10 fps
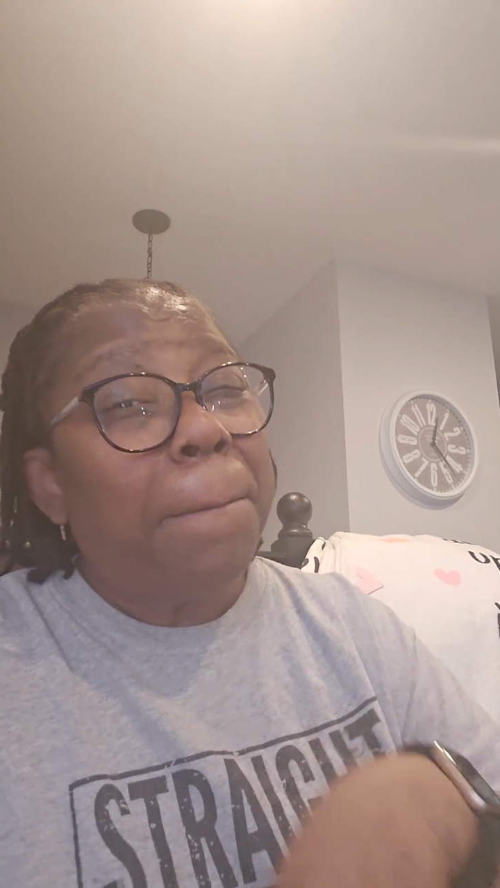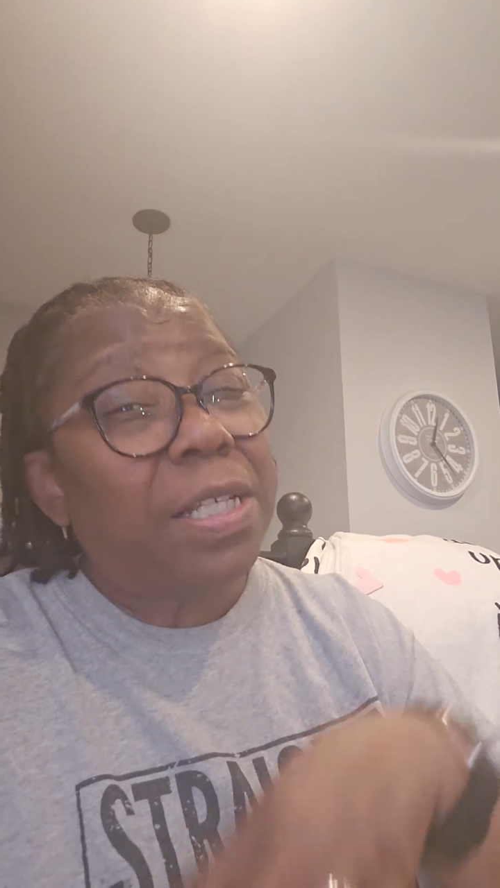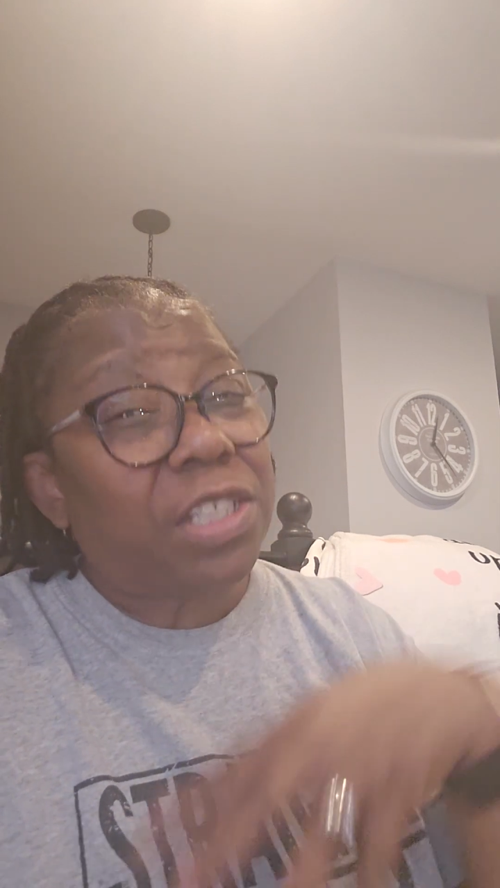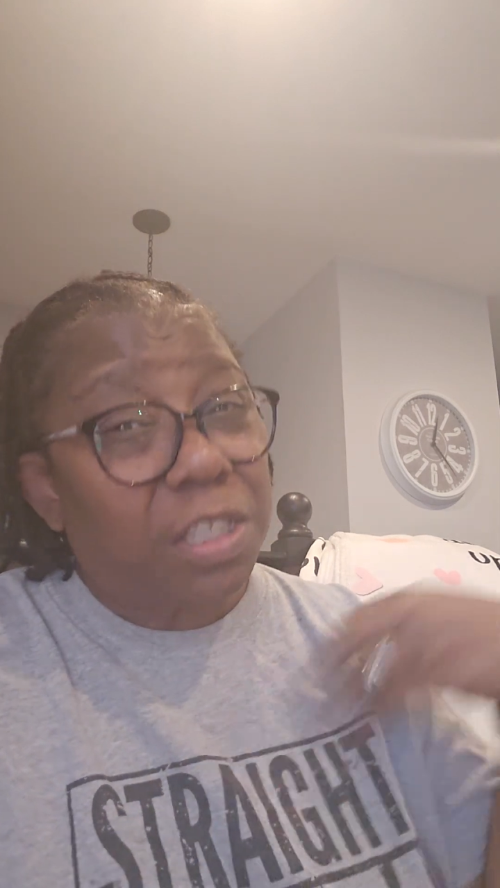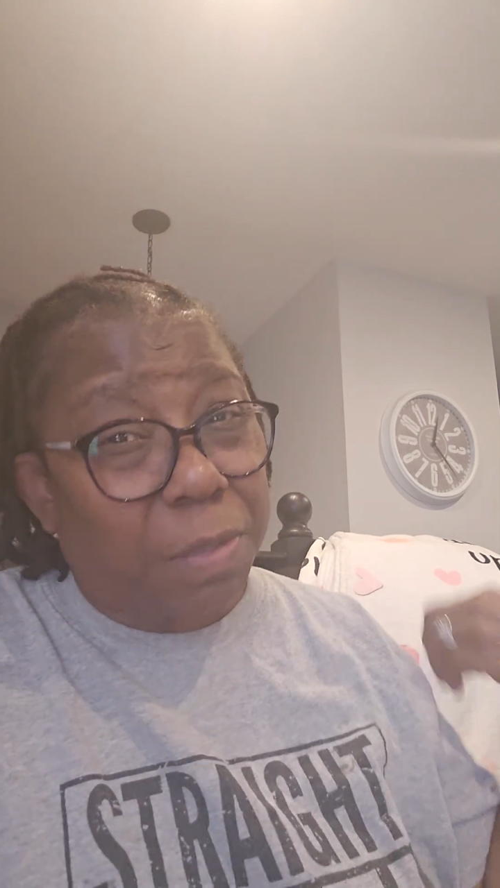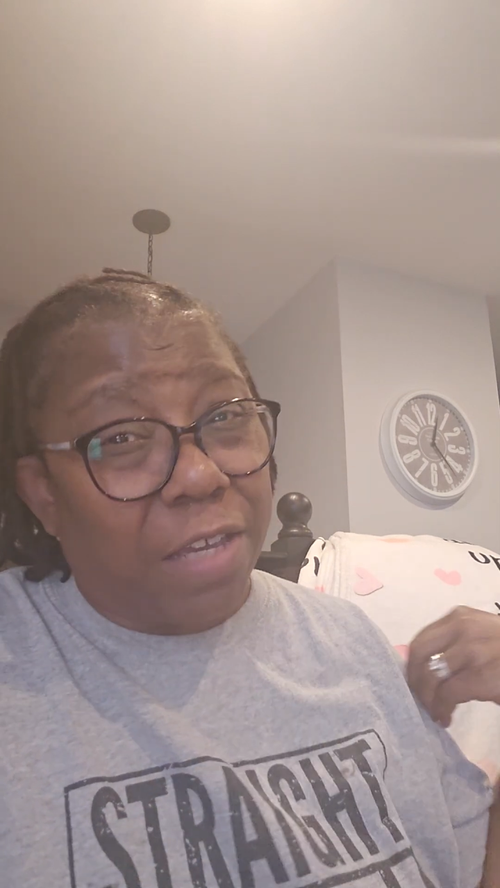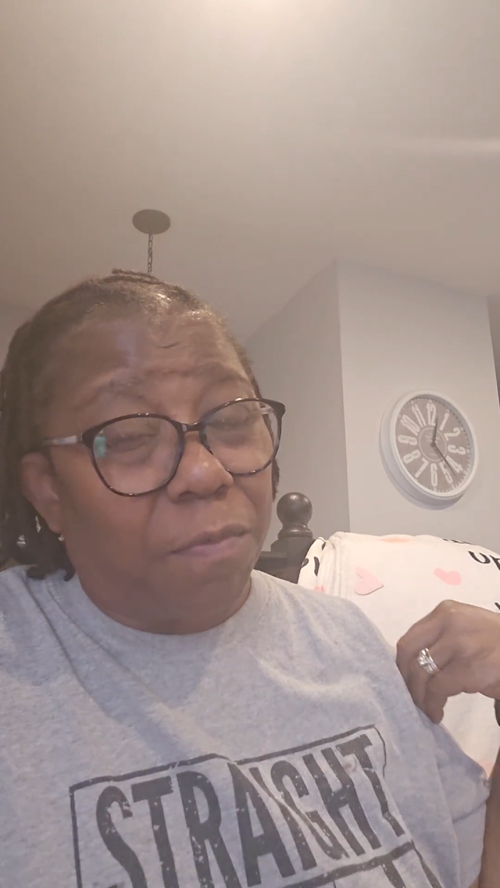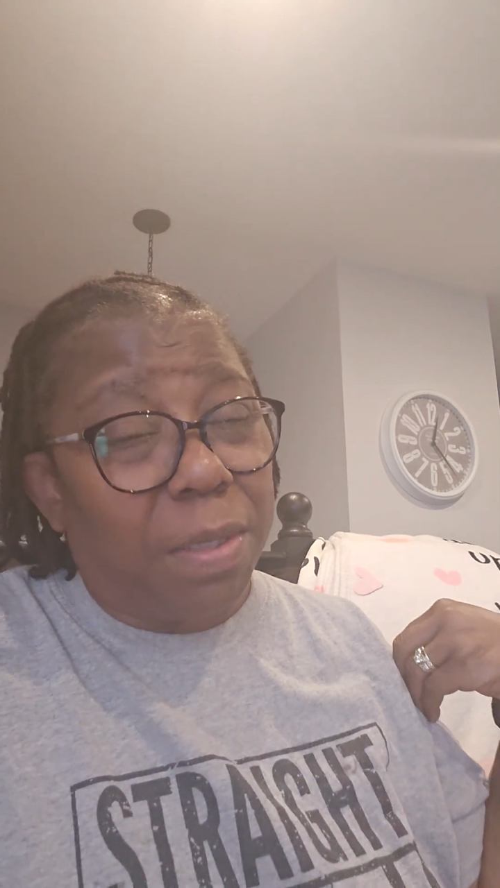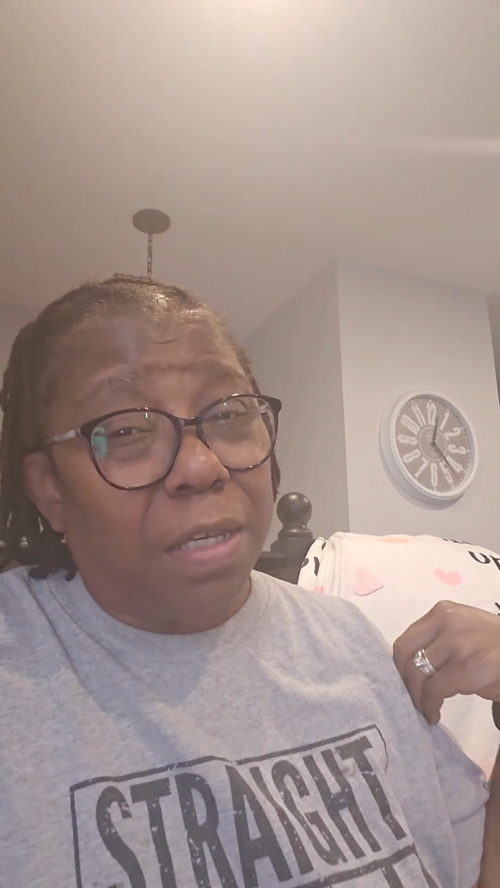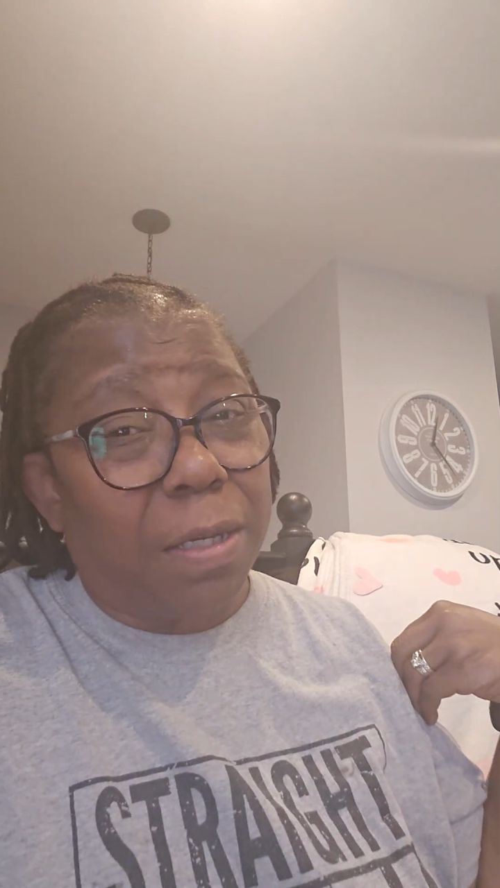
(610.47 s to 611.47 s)
but she's
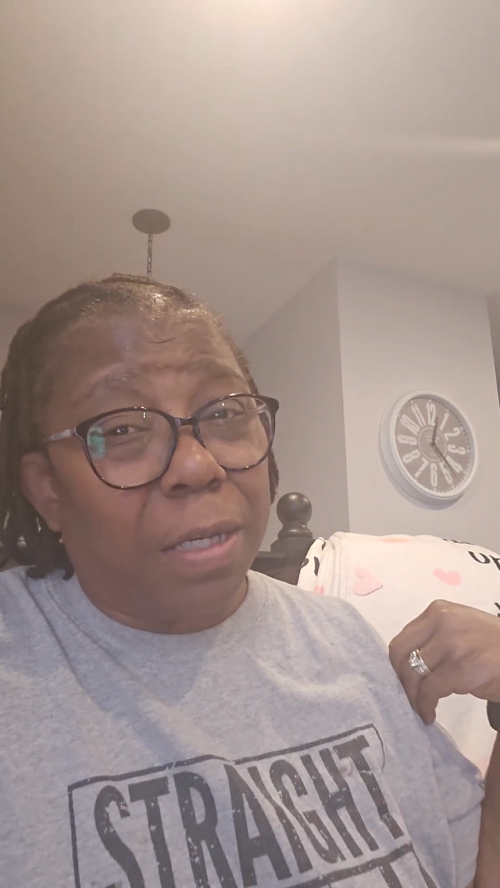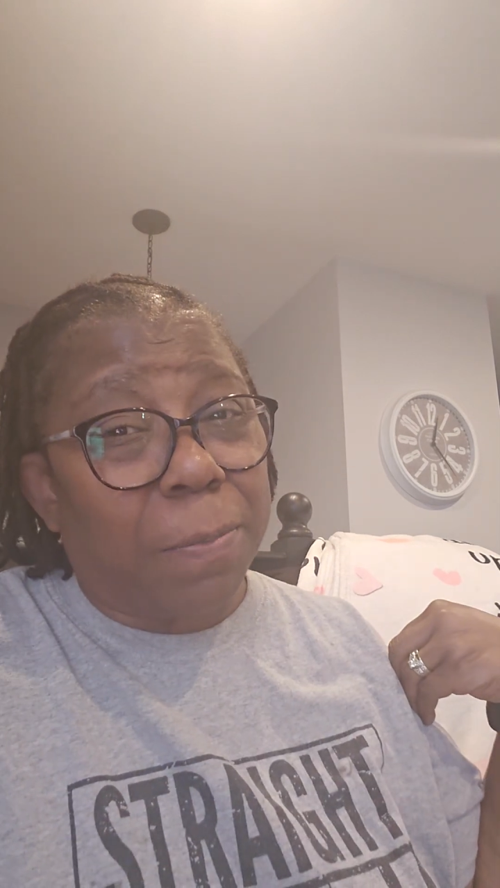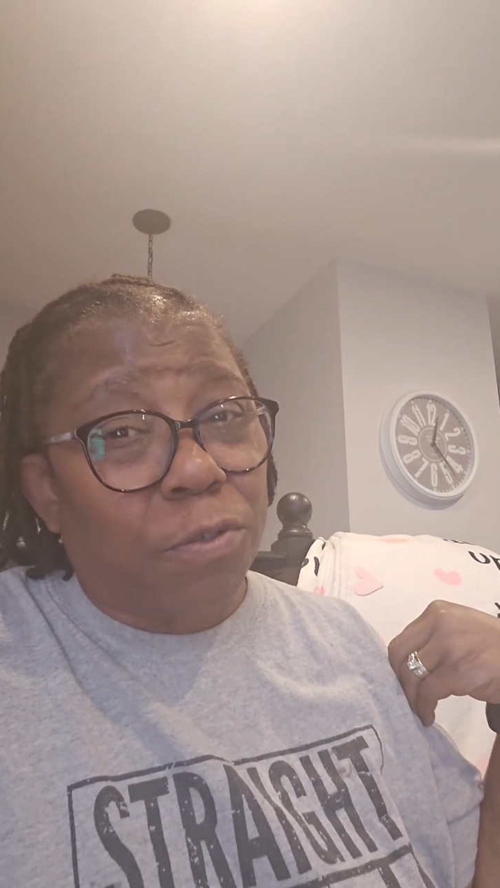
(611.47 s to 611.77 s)
giving me a